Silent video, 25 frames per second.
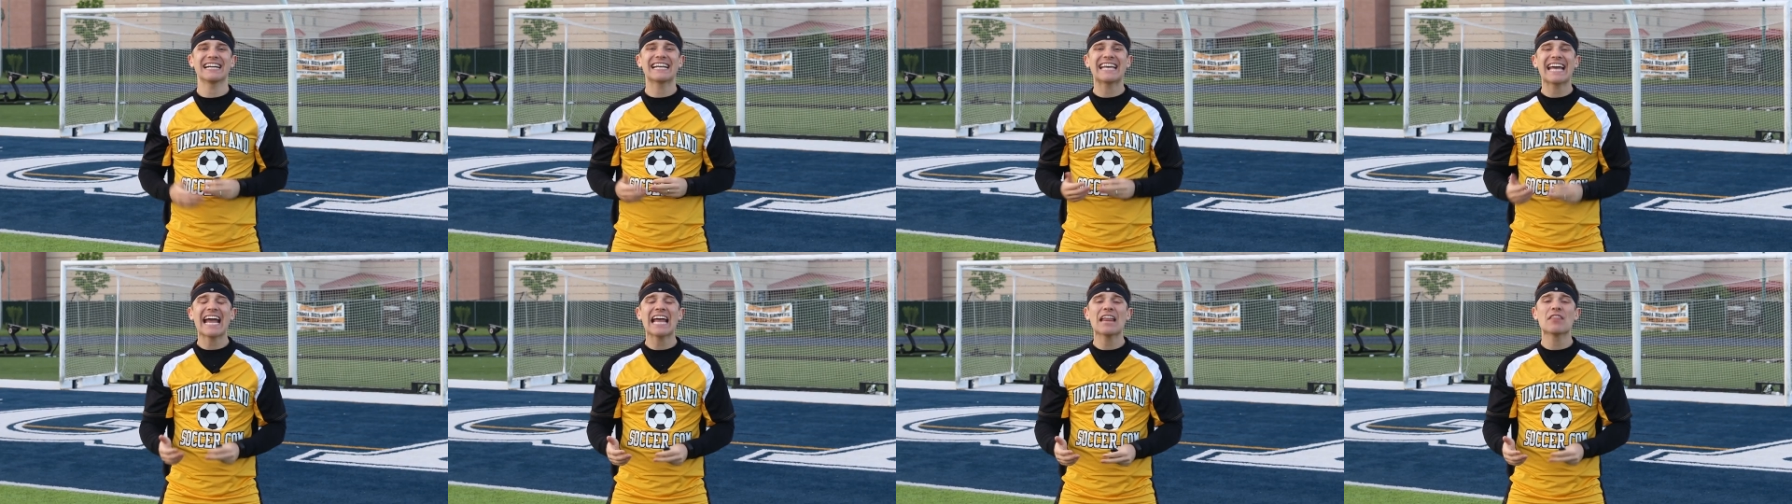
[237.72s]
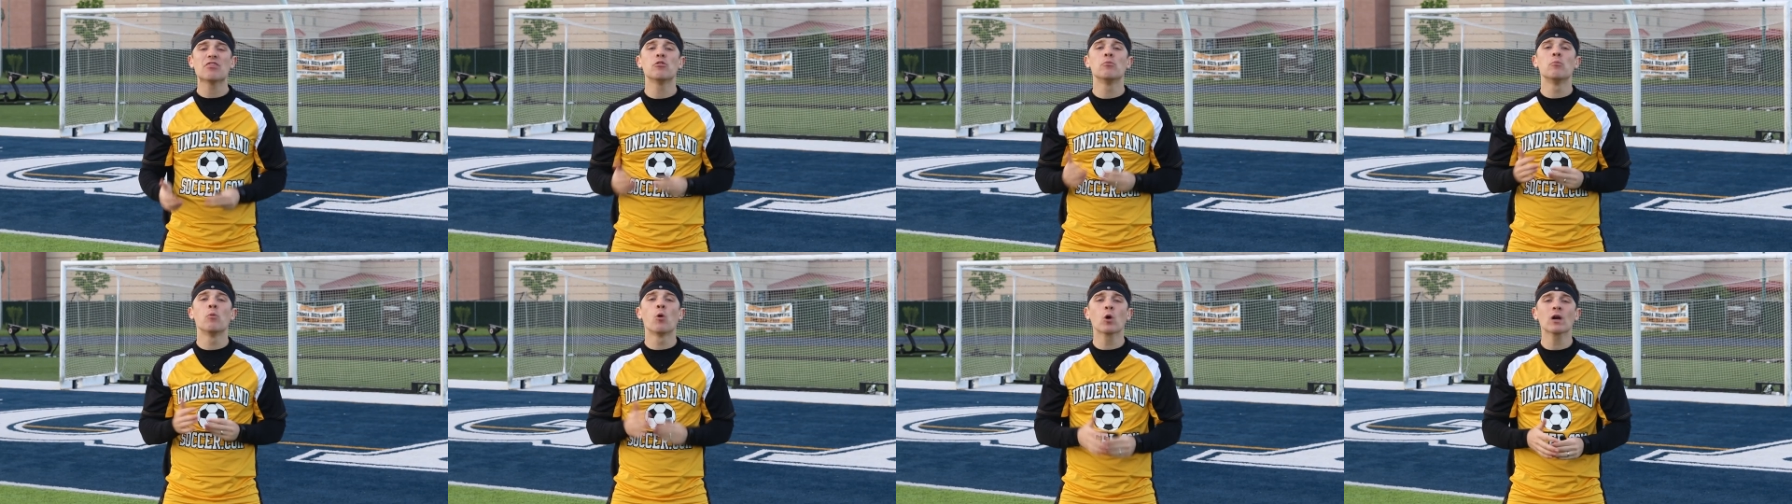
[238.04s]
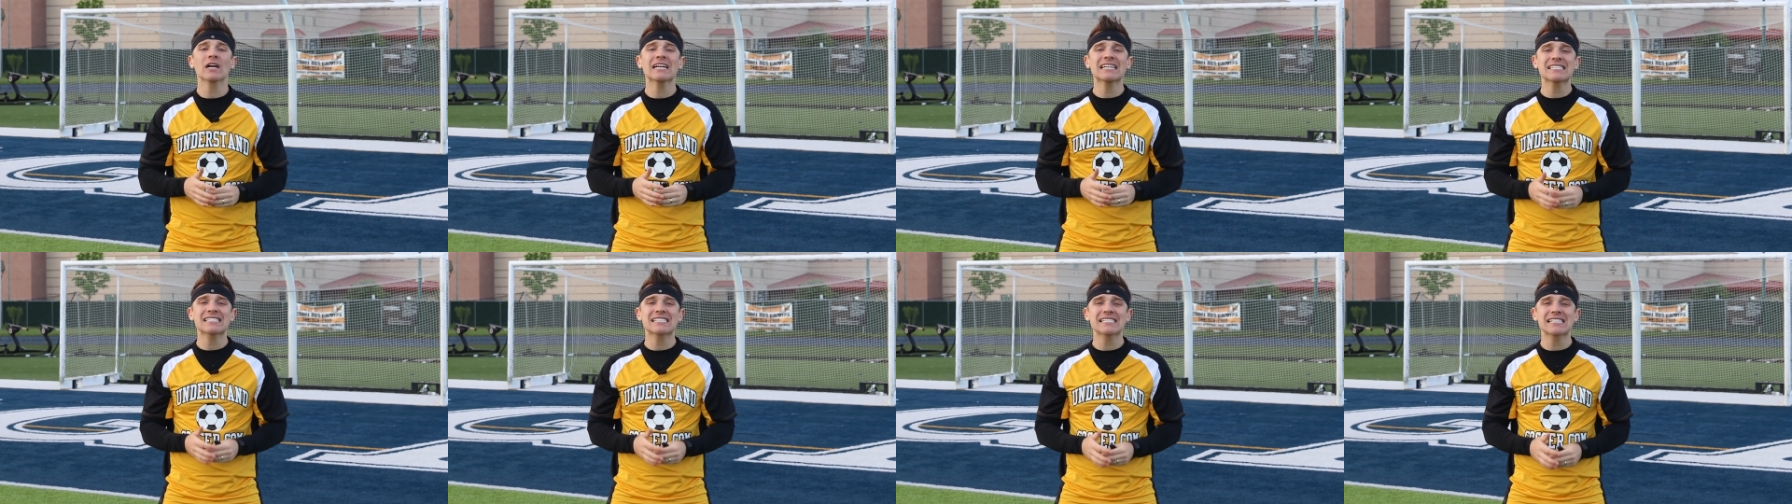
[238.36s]
Again, the
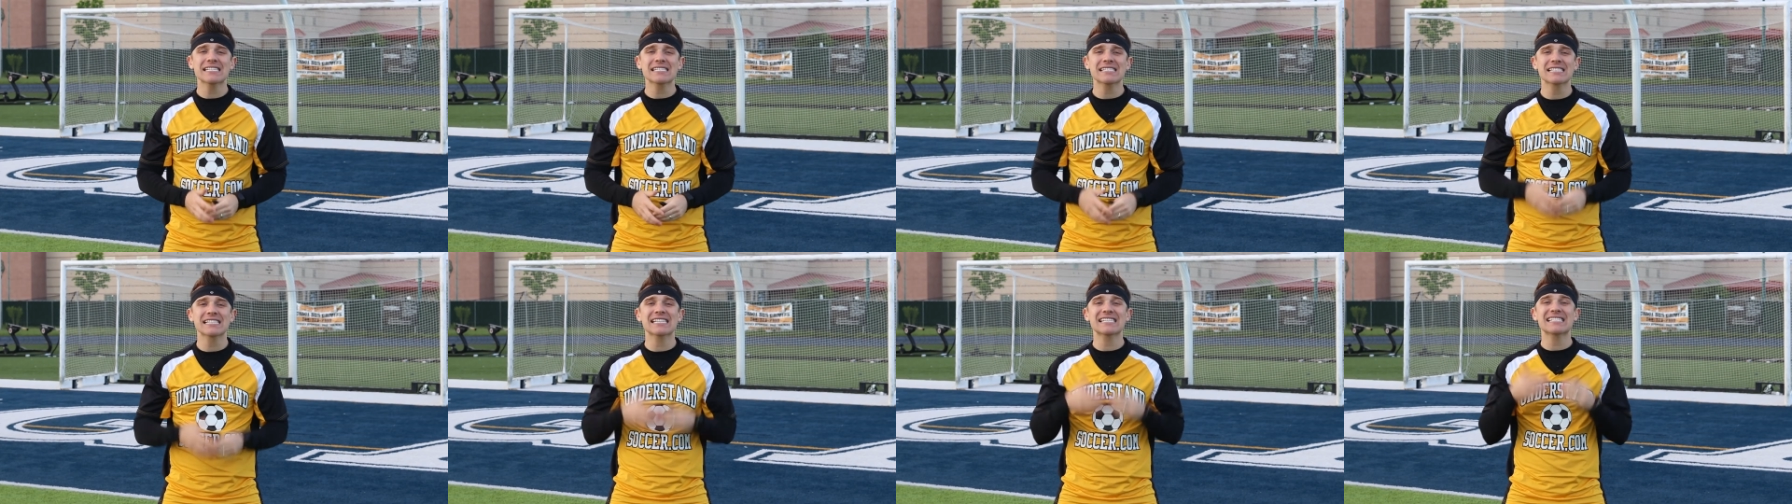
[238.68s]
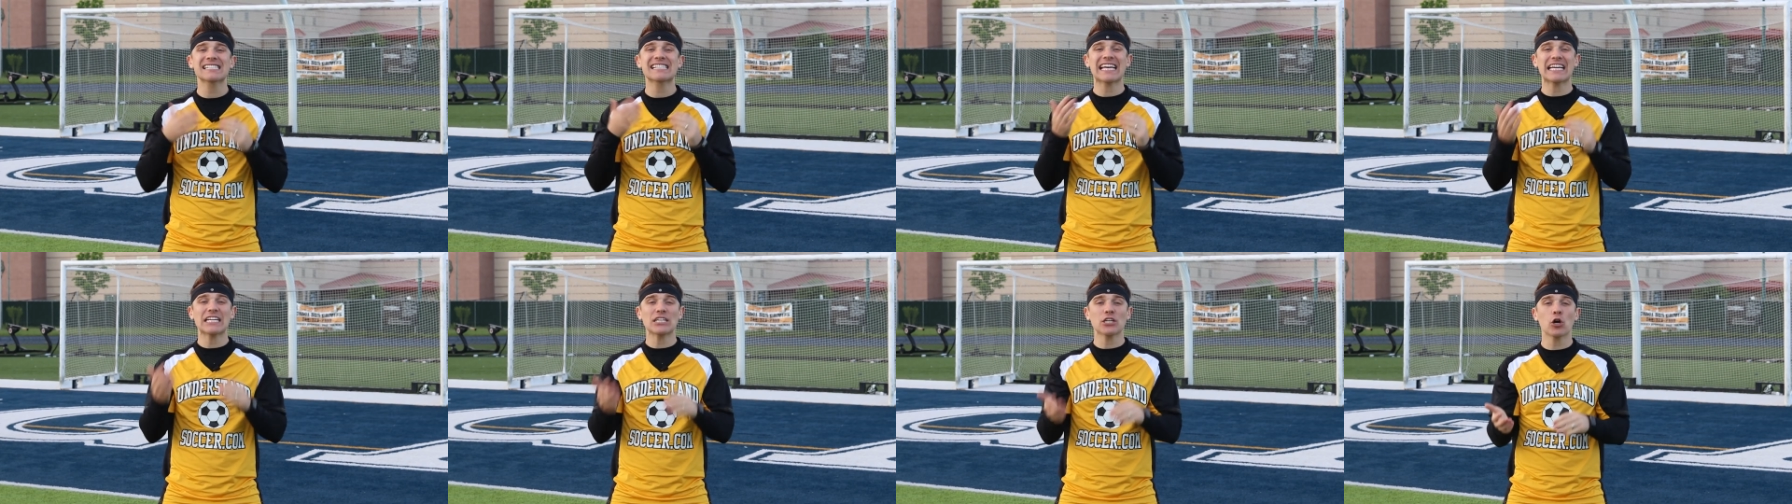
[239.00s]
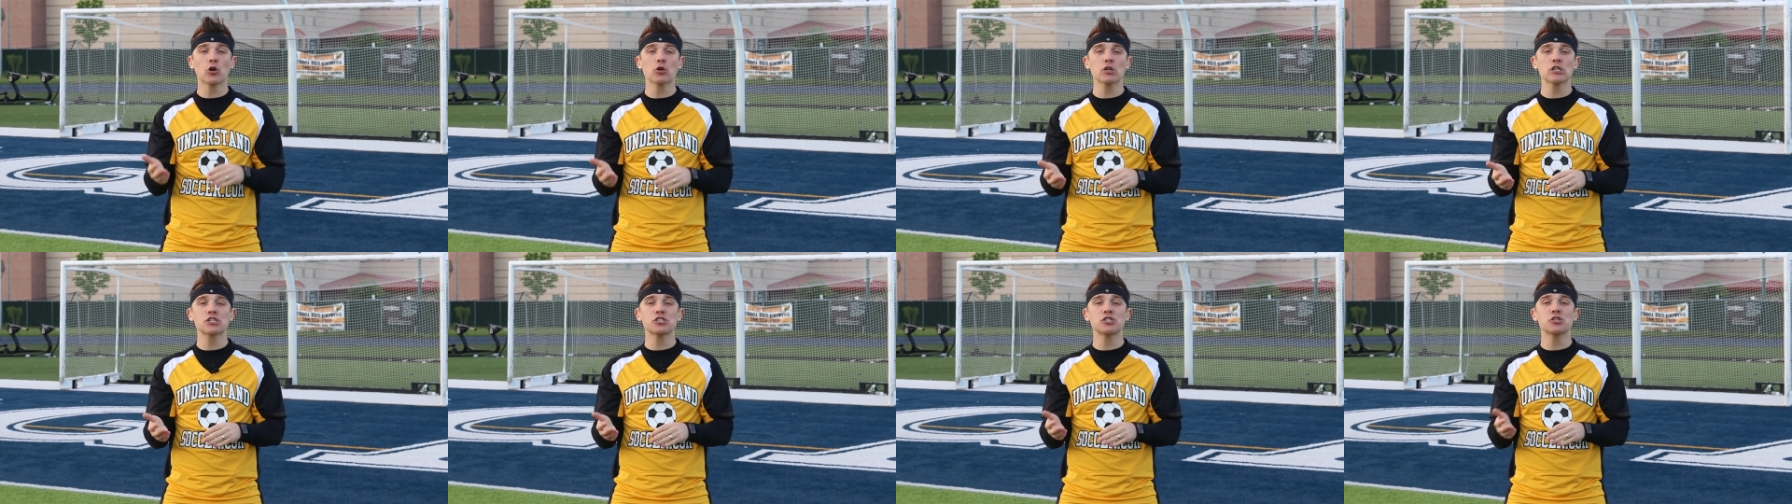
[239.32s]
more instances they
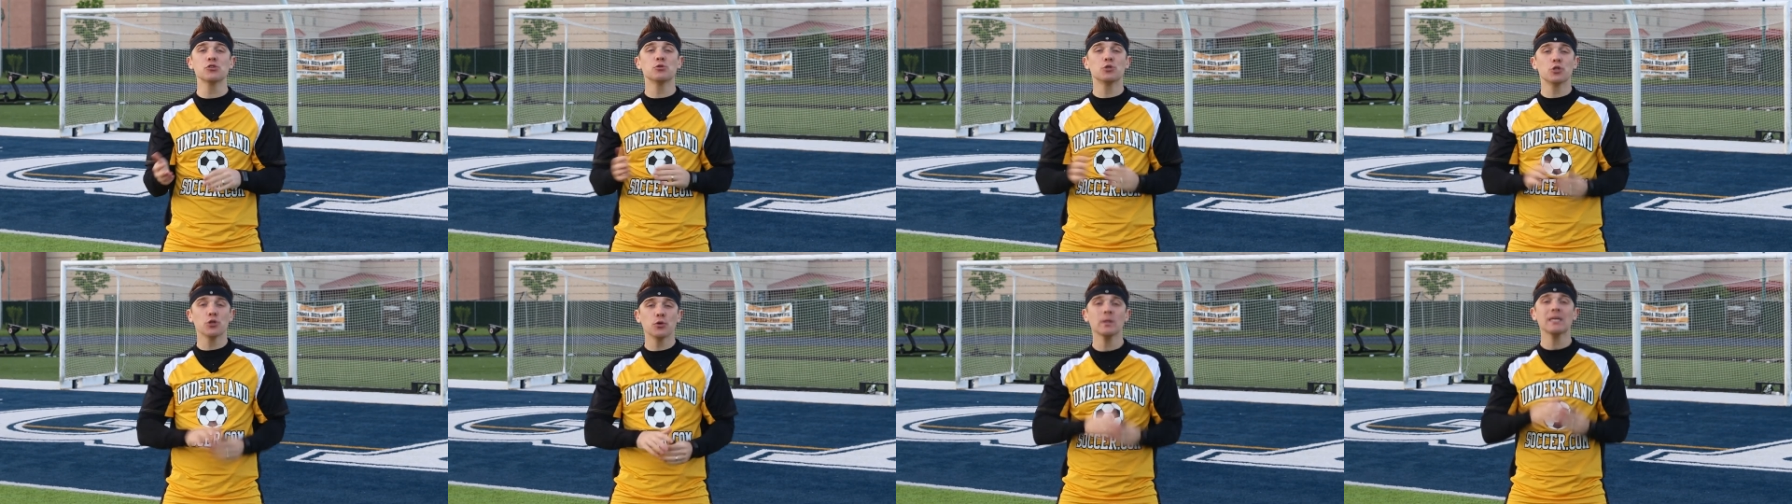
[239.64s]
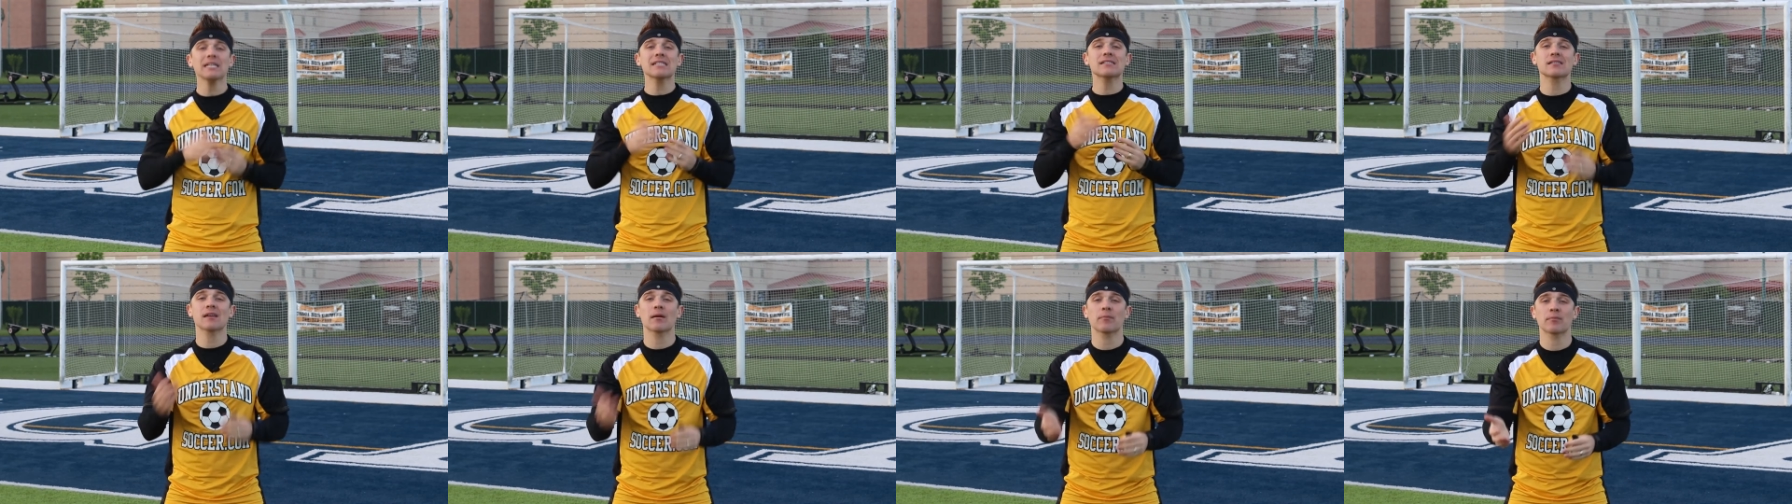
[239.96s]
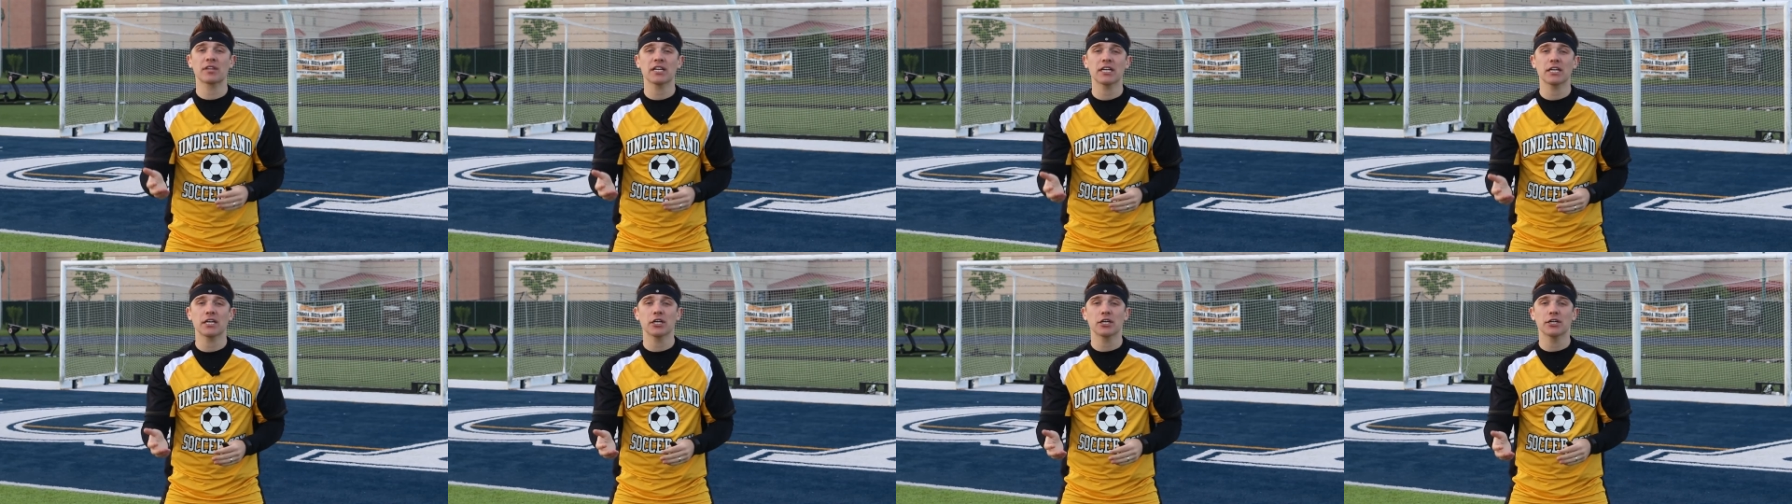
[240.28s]
notice you doing something